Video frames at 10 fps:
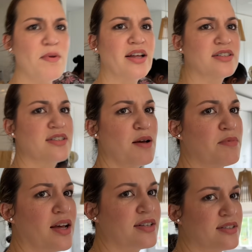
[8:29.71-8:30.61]
No, man, stop
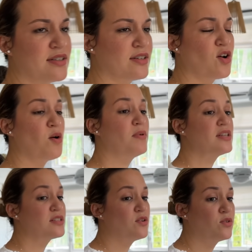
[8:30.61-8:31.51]
that. What you mean? You're going
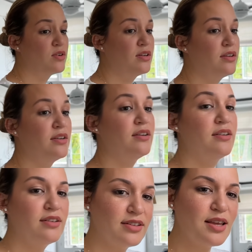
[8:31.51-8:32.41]
to pants and like a
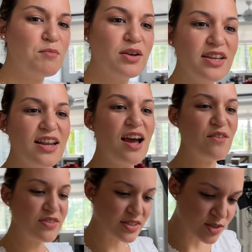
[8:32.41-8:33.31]
shot. Yeah, but you don't have
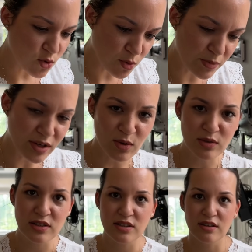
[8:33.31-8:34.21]
to scoop me down,
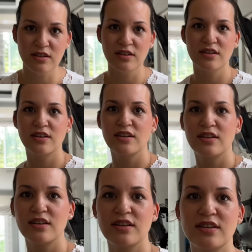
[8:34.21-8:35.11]
so. The people
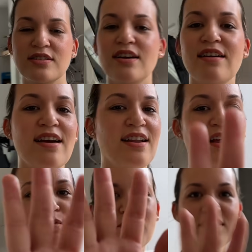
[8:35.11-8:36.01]
want to scoop. Alright,
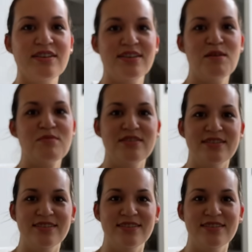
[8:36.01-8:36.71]
I'm good, I'm good.